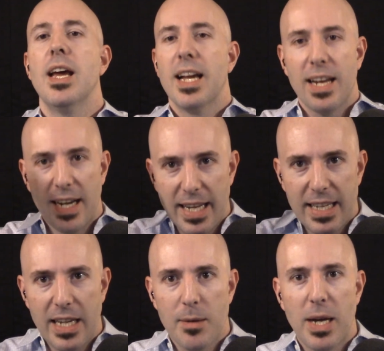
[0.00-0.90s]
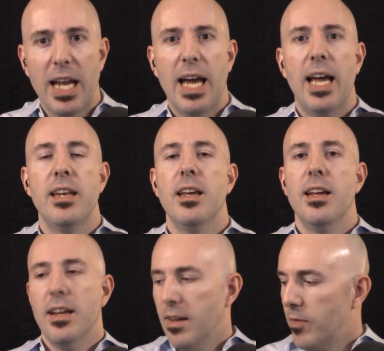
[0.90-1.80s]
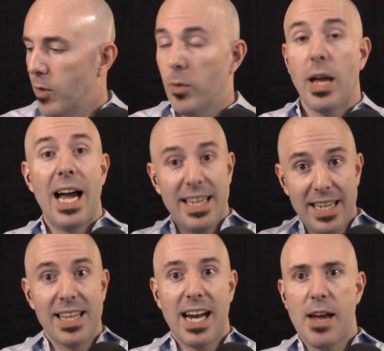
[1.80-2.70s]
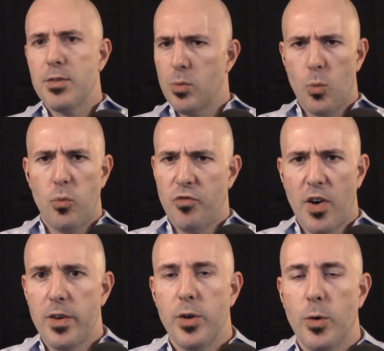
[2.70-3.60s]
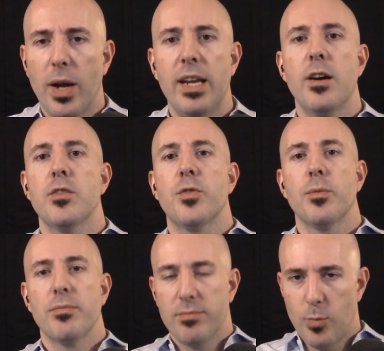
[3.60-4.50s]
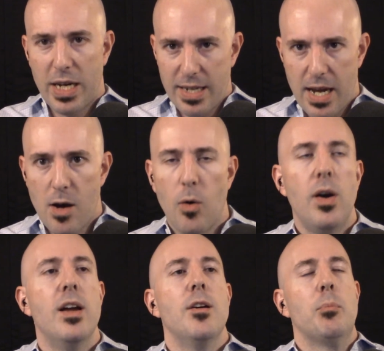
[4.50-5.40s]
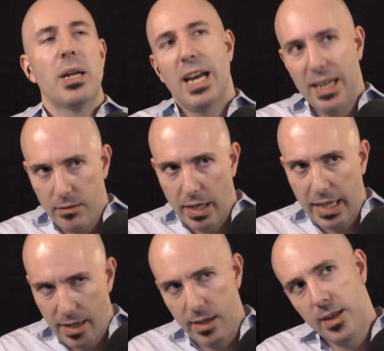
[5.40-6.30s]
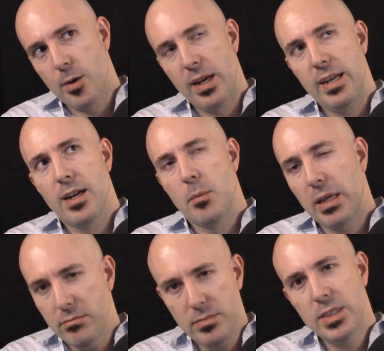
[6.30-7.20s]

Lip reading: get an idea in my head, the idea that I have is far too grandiose for right now, but I had another idea, and I'm like,